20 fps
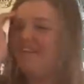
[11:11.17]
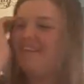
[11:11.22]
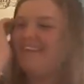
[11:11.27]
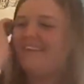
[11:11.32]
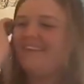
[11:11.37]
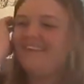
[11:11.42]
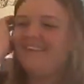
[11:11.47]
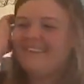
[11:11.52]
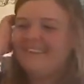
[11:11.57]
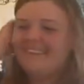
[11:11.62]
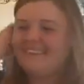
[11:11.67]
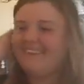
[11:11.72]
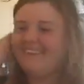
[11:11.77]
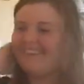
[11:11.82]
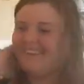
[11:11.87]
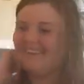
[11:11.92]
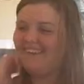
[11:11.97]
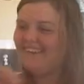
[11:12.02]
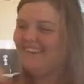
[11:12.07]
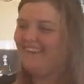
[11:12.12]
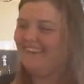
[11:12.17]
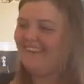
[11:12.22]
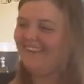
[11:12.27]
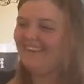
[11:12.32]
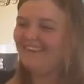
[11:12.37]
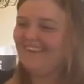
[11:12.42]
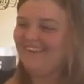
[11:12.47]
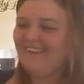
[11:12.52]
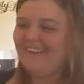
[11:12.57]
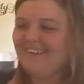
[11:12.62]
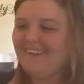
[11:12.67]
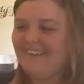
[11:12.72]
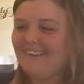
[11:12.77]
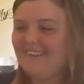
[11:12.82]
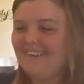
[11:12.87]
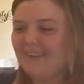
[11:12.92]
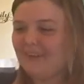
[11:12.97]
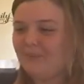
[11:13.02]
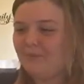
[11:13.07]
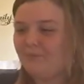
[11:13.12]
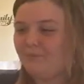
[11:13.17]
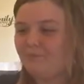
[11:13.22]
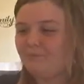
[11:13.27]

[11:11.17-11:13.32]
No one is speaking in this clip.